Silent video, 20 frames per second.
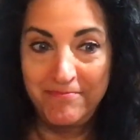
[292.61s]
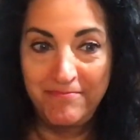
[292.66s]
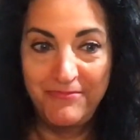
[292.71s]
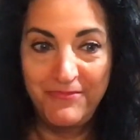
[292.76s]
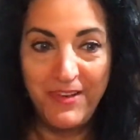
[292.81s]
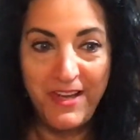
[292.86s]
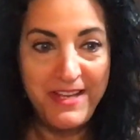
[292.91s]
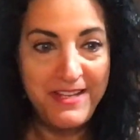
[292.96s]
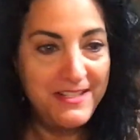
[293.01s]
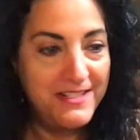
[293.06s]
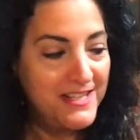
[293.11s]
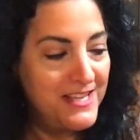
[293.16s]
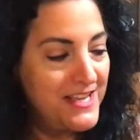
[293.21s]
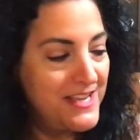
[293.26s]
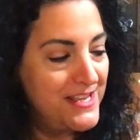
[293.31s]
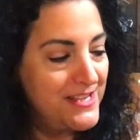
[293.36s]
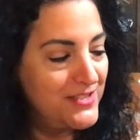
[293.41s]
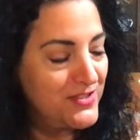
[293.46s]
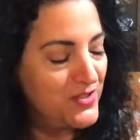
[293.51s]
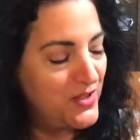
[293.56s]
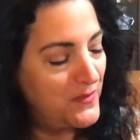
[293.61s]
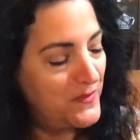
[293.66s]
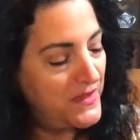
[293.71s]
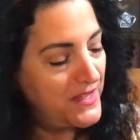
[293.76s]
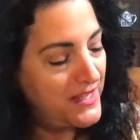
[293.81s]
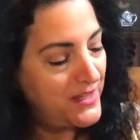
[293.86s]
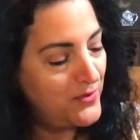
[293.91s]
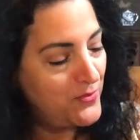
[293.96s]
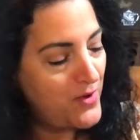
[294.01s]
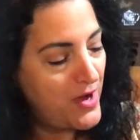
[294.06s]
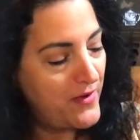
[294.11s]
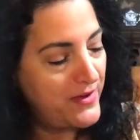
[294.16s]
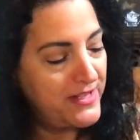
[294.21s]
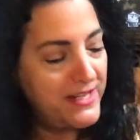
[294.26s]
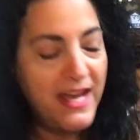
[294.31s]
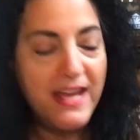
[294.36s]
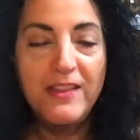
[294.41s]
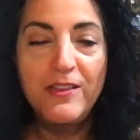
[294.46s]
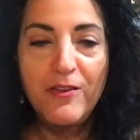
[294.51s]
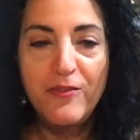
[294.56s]
right? So I'm thinking, wow, and
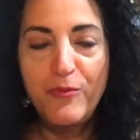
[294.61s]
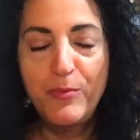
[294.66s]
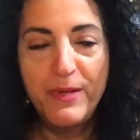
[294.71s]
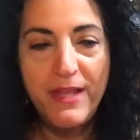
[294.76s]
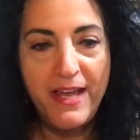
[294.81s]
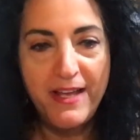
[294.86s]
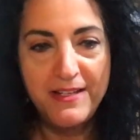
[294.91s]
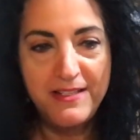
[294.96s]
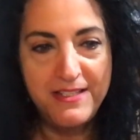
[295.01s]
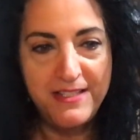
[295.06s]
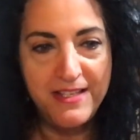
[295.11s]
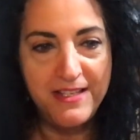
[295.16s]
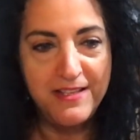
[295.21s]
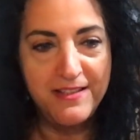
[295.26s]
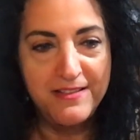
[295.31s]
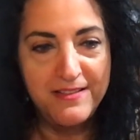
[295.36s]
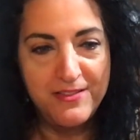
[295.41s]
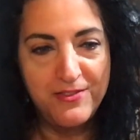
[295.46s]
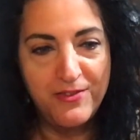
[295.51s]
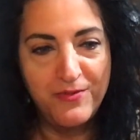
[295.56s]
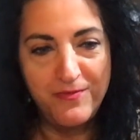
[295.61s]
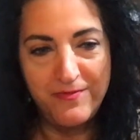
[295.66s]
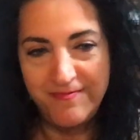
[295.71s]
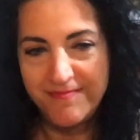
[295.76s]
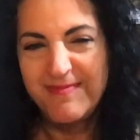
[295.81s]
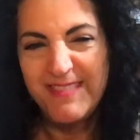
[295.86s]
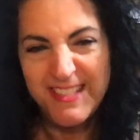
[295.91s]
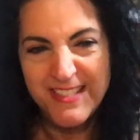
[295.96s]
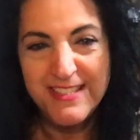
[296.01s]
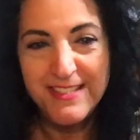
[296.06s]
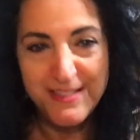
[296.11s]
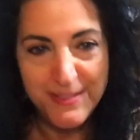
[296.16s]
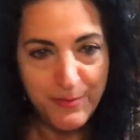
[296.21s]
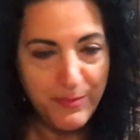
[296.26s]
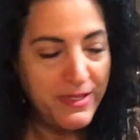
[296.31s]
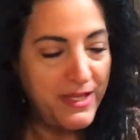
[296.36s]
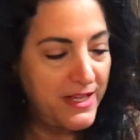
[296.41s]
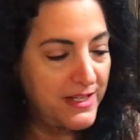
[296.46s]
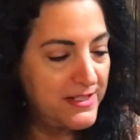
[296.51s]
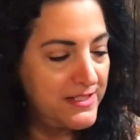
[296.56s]
I love black tea, so this is a
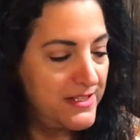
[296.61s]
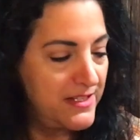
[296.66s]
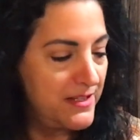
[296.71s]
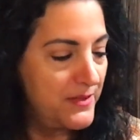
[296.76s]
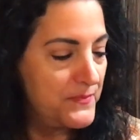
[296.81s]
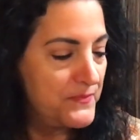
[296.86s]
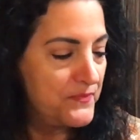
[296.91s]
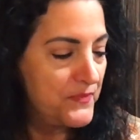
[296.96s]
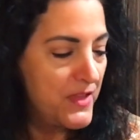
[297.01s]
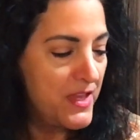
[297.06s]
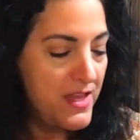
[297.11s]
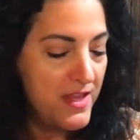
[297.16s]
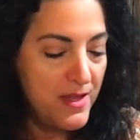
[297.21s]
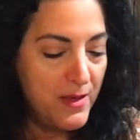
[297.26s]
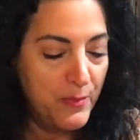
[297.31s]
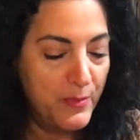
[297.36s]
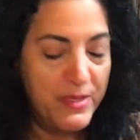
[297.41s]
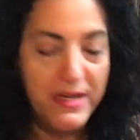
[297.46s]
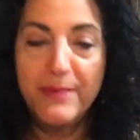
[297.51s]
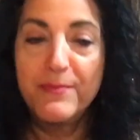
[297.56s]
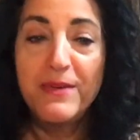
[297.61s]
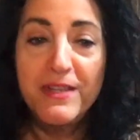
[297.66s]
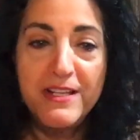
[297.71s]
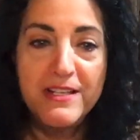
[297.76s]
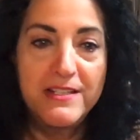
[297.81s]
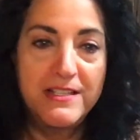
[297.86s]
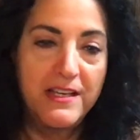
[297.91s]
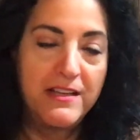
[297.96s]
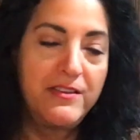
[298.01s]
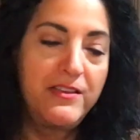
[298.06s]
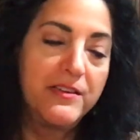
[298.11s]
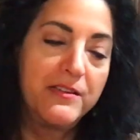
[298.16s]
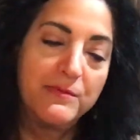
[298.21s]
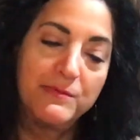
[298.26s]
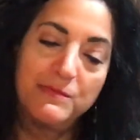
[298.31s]
black tea. But I'm gonna tell you,